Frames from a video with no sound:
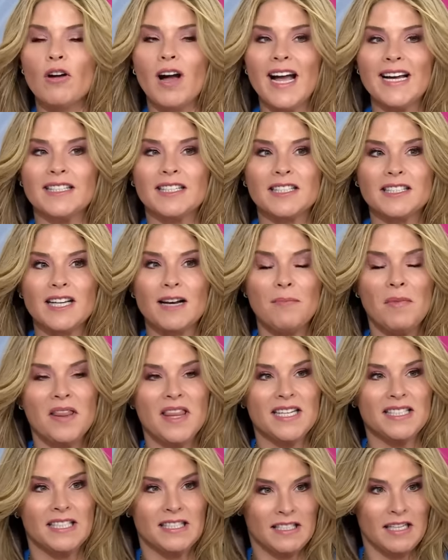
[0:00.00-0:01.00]
you guys, some of
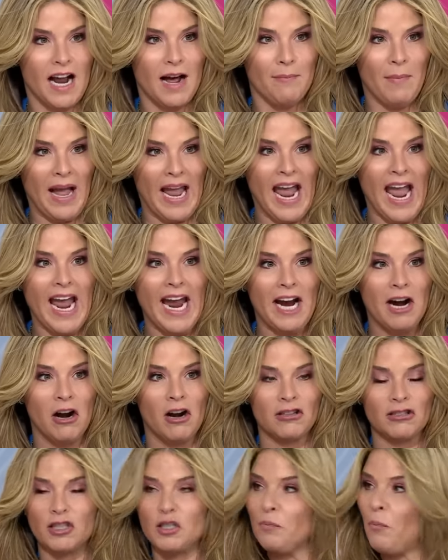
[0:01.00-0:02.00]
this is not my
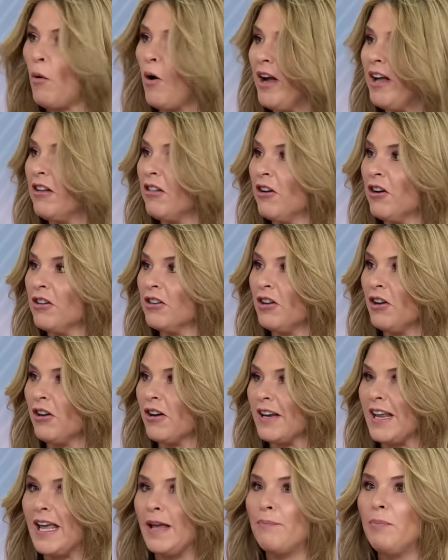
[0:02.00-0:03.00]
hair. Spoiler
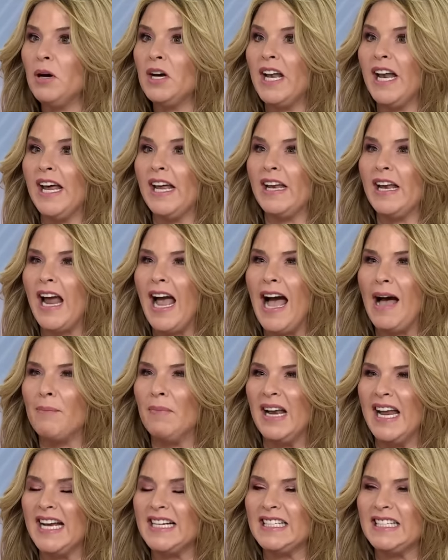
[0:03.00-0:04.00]
alert. He put in, how
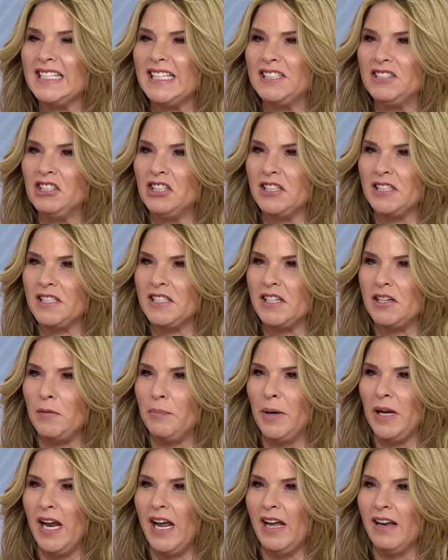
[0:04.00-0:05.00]
many extensions did you
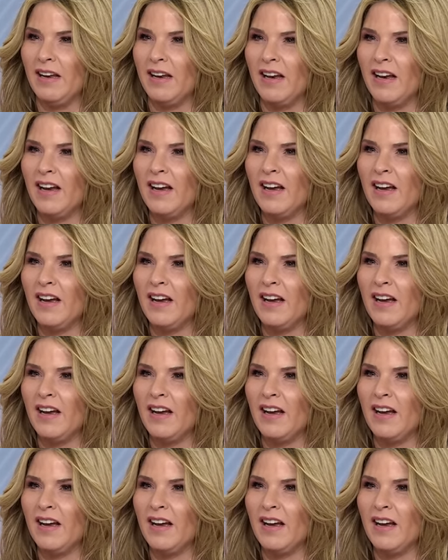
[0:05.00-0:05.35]
put in?